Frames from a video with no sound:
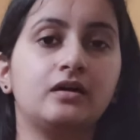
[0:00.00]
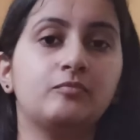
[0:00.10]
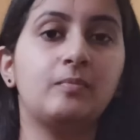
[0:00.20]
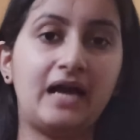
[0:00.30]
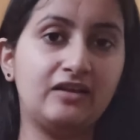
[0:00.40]

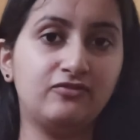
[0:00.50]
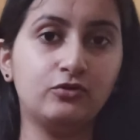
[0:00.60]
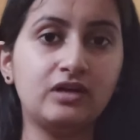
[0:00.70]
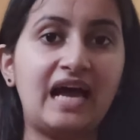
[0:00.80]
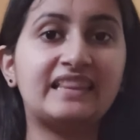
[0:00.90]
mobile
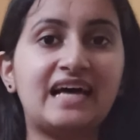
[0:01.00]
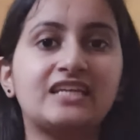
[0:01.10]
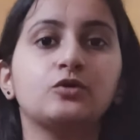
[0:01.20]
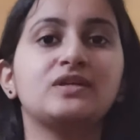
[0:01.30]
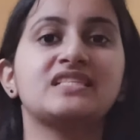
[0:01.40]
phone, and
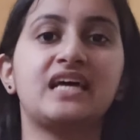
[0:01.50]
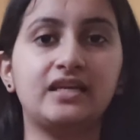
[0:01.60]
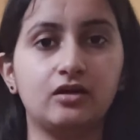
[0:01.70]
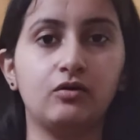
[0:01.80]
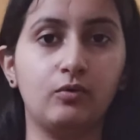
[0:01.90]
that too
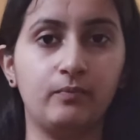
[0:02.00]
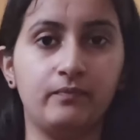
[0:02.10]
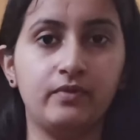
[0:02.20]
inside your home,